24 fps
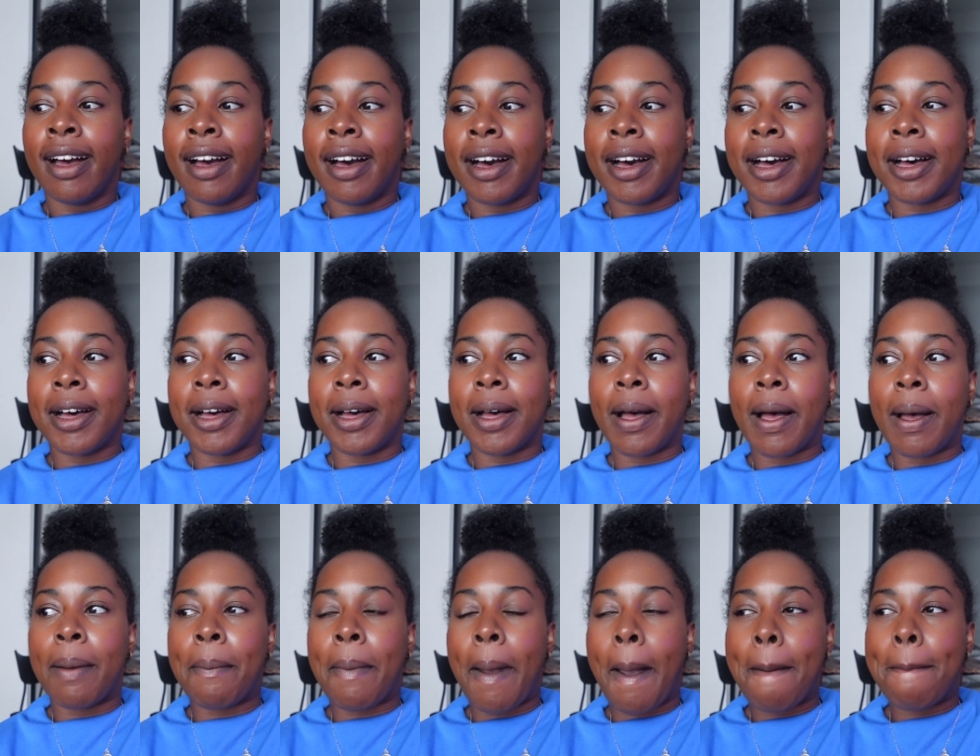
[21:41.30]

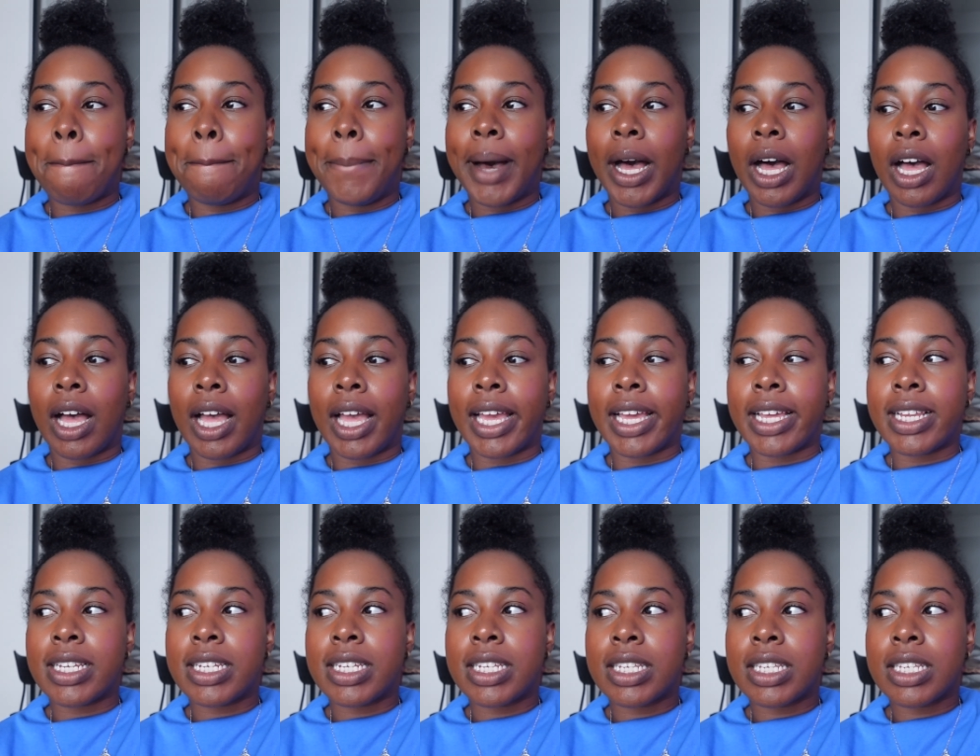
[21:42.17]

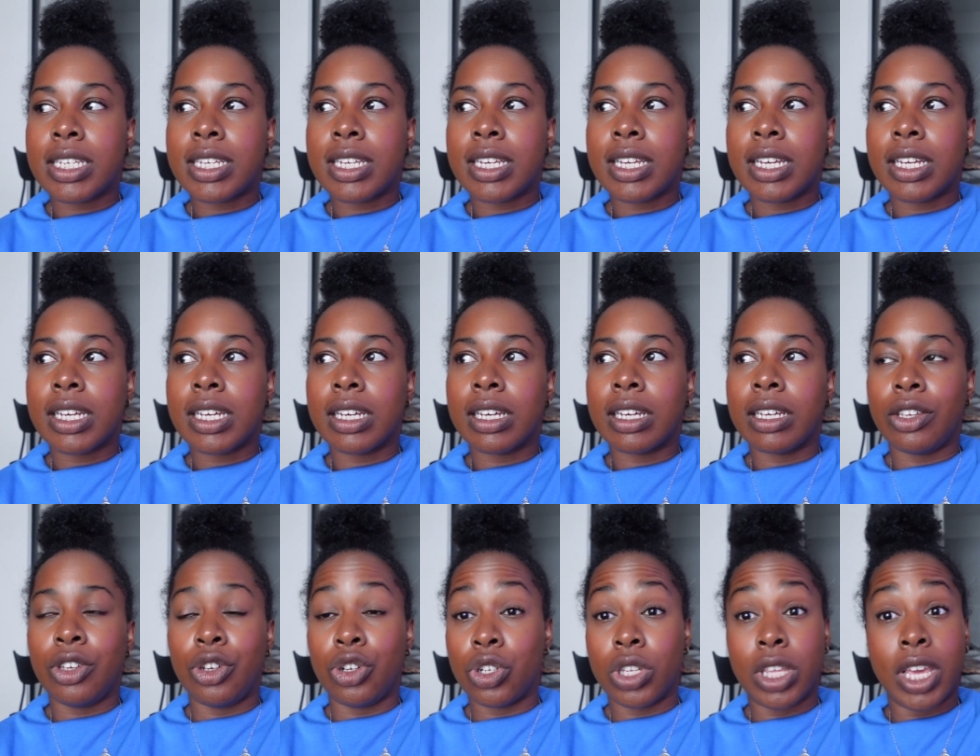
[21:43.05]
But
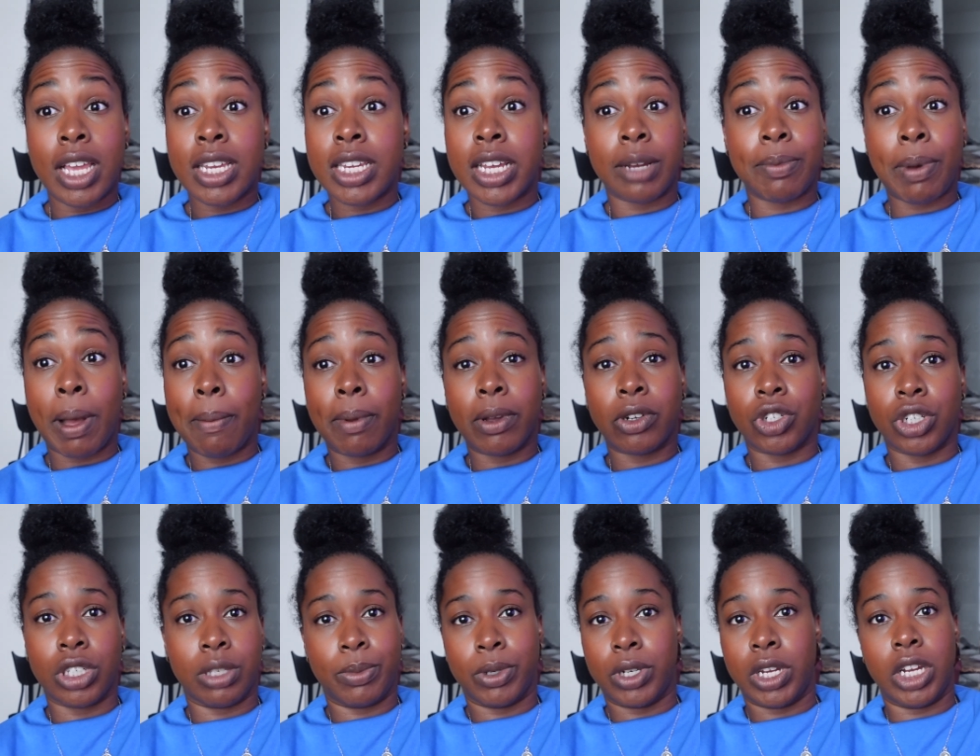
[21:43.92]
usually I take public
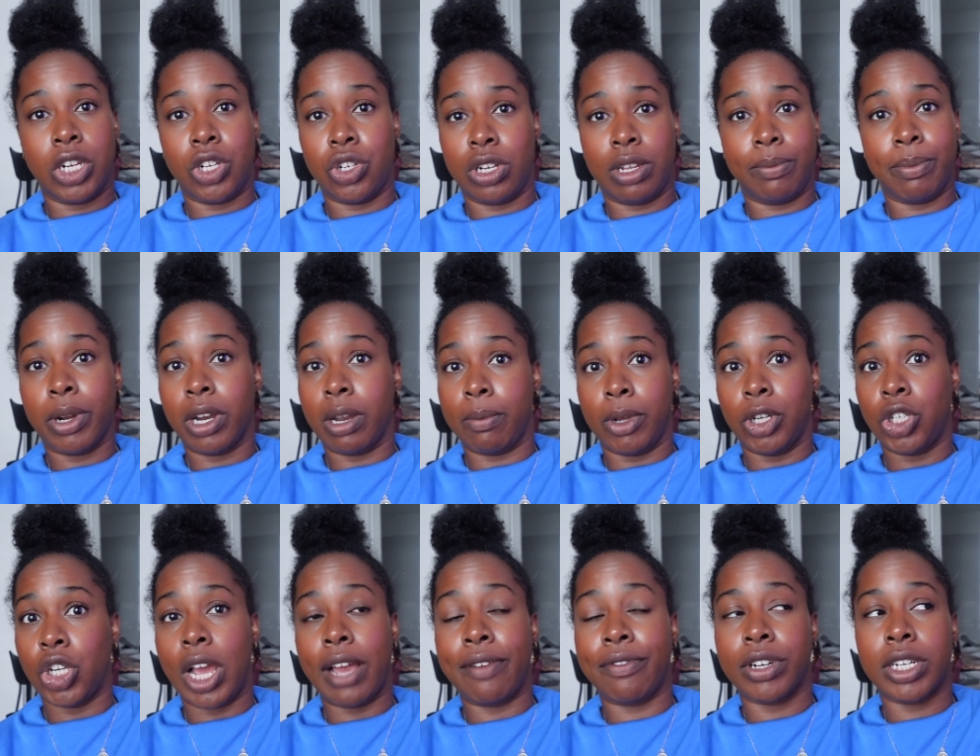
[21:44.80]
transportation in pretty
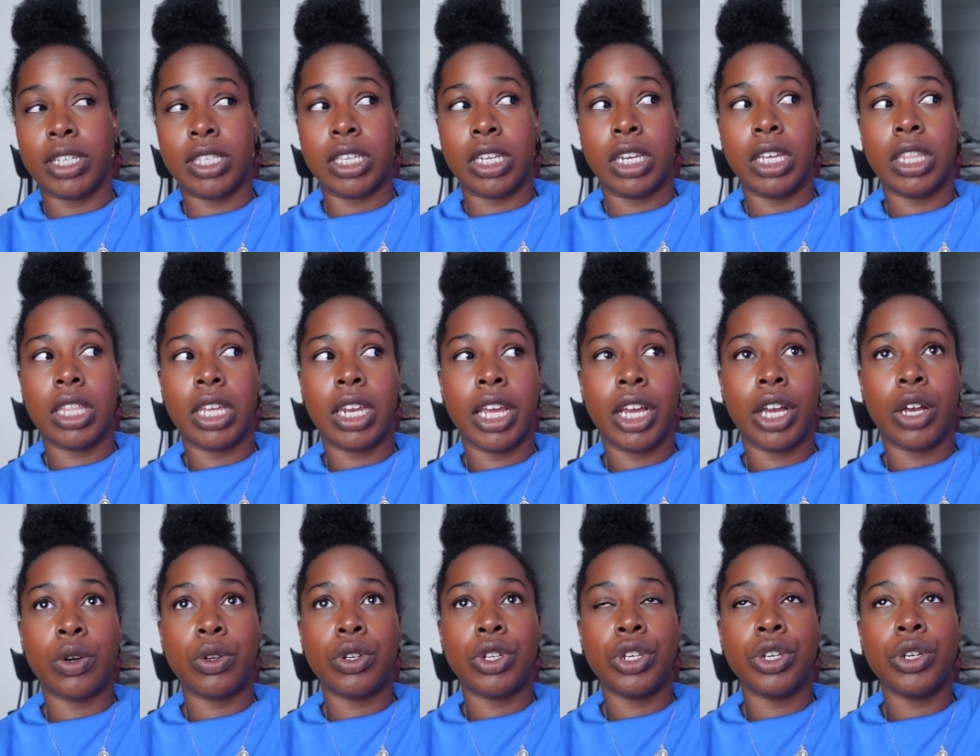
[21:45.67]
much every city that I
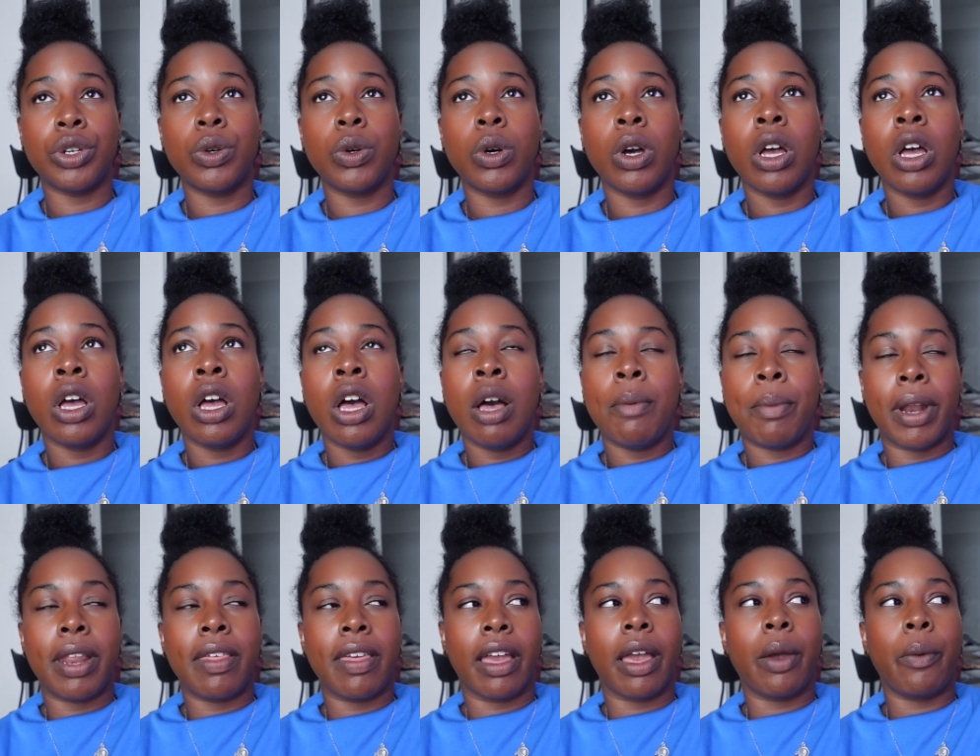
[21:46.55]
go to, but
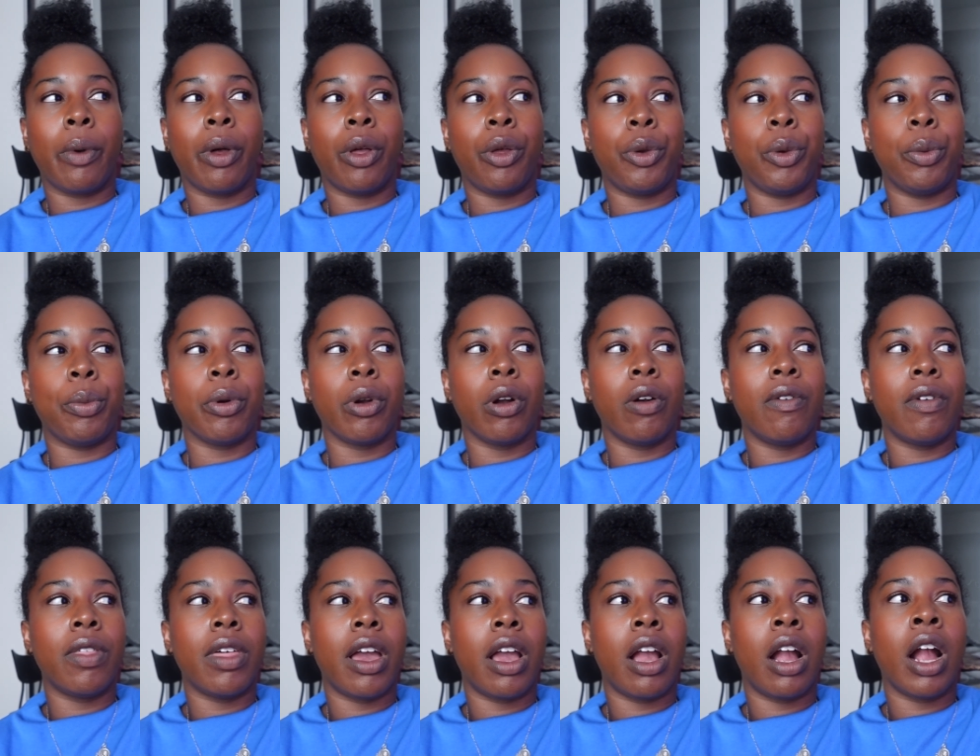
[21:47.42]
I think I will Uber over
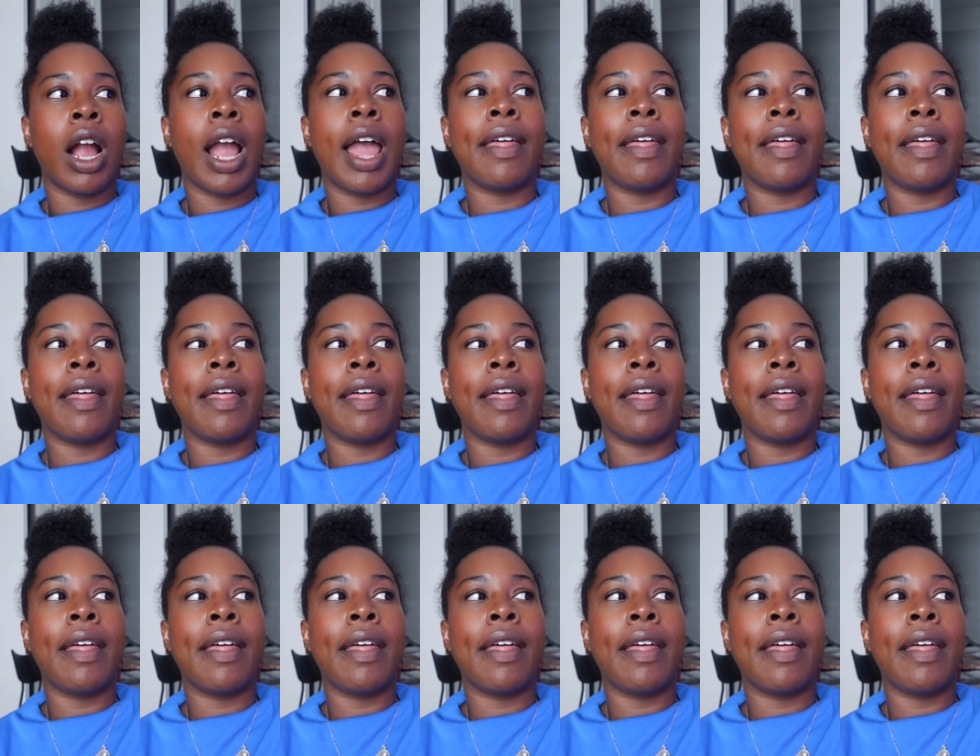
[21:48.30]
there.